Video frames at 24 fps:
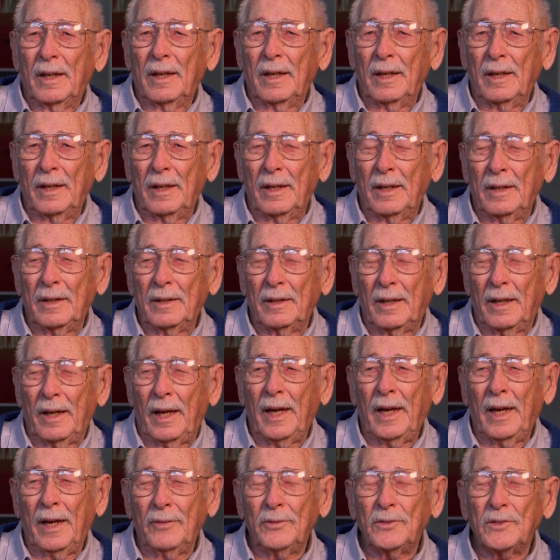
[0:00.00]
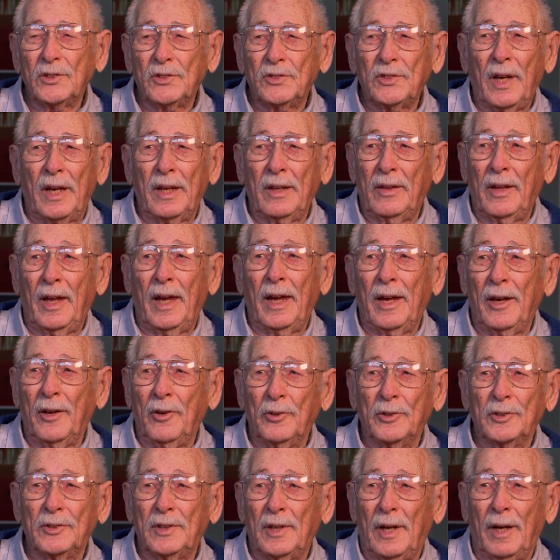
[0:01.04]
and I have to say they,
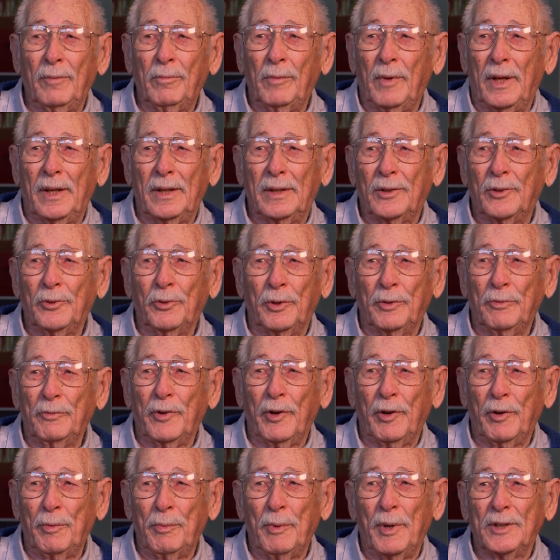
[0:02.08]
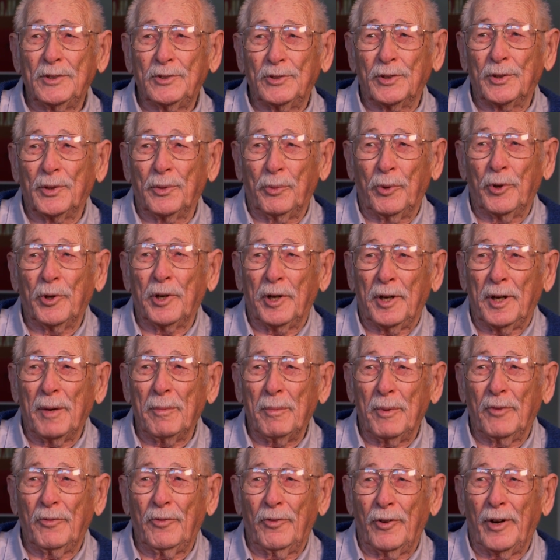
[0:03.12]
because I'm not doing very much of the work,
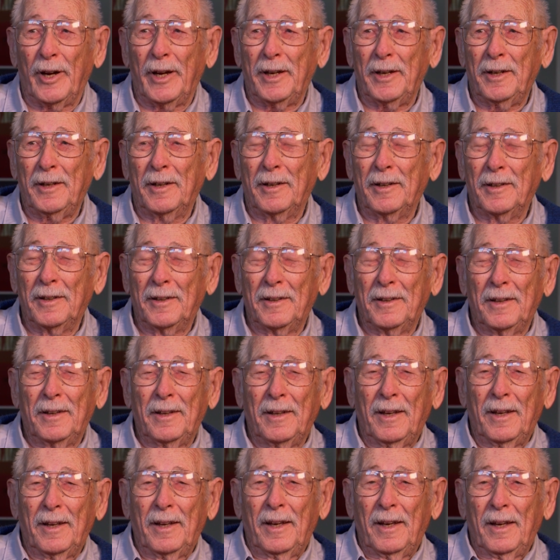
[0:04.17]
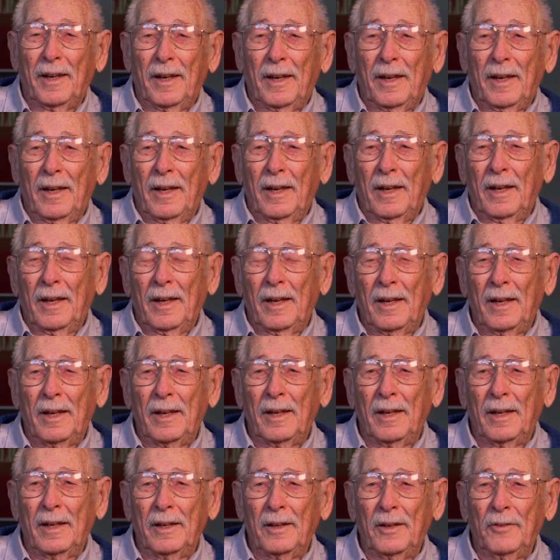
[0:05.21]
I'm afraid.
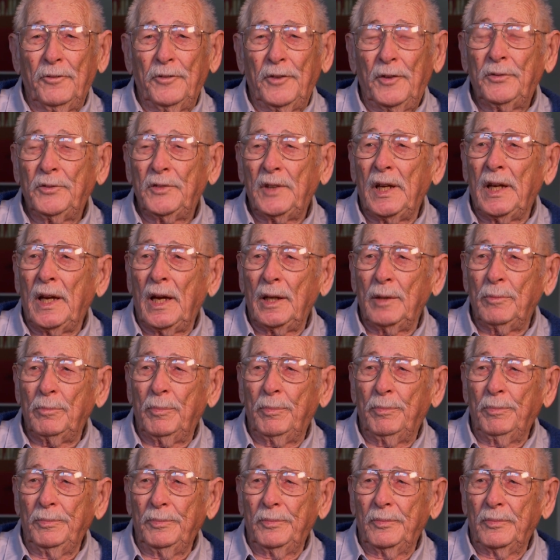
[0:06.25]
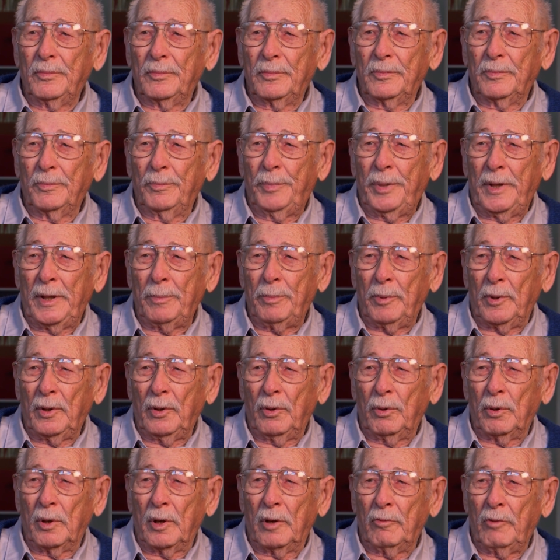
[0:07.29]
Uh, 58 people
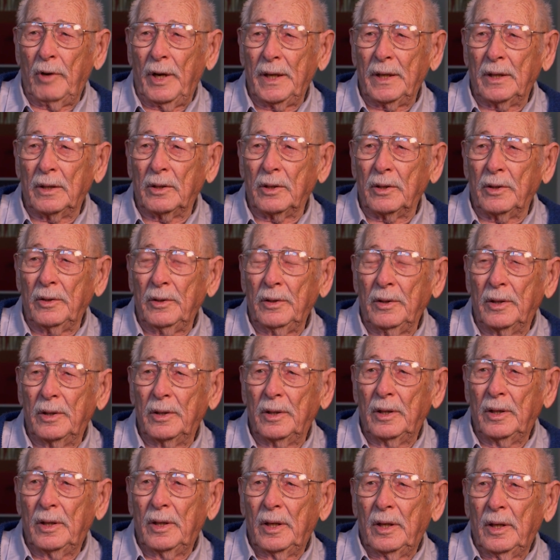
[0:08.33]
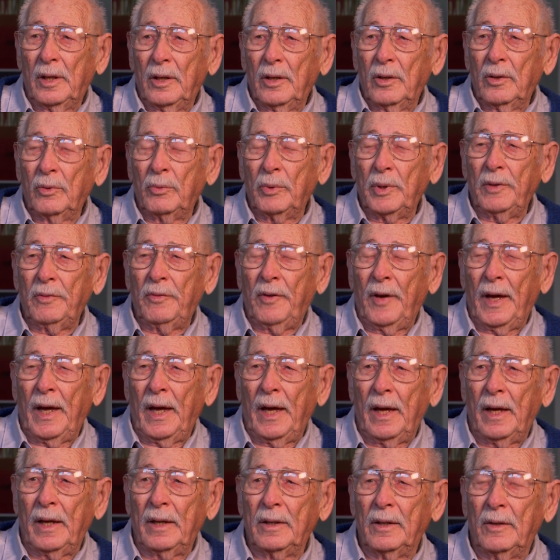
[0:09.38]
who are regular. Hmm. hmm. We've
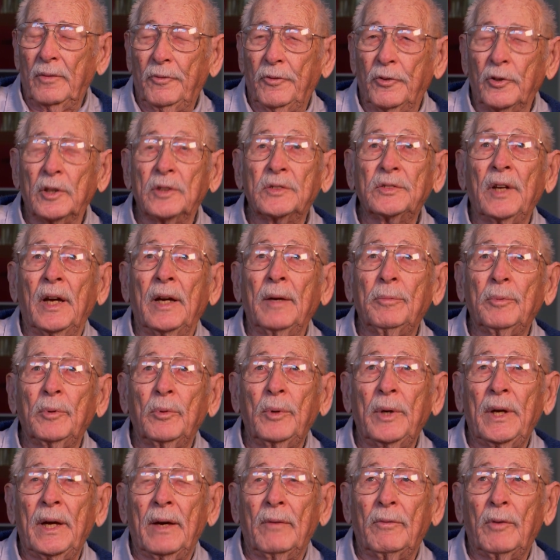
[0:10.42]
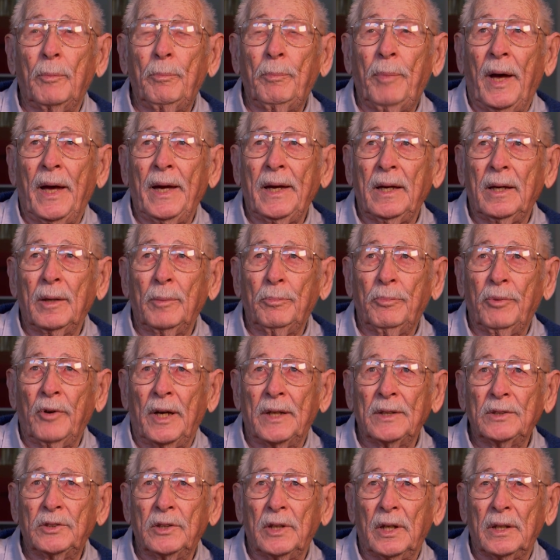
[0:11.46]
had, for example, we have a pika
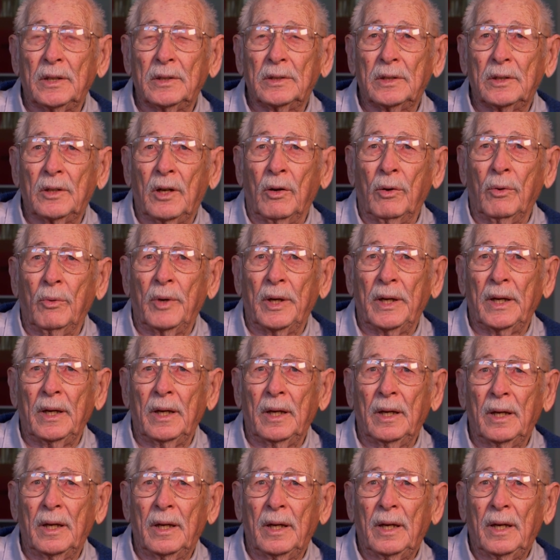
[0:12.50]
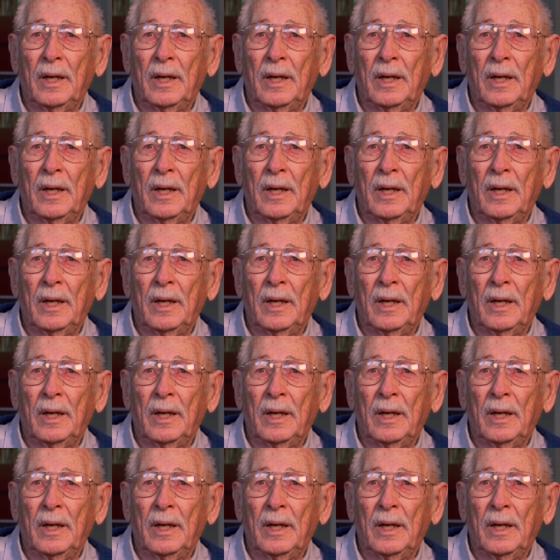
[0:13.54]
project going